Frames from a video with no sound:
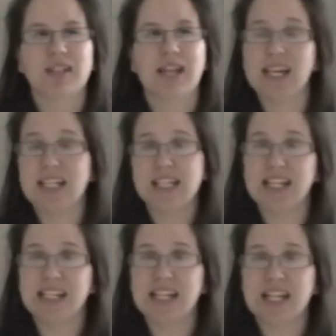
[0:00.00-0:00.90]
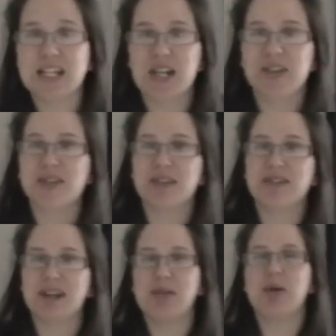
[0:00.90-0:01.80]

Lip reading: take digs at each other in a funny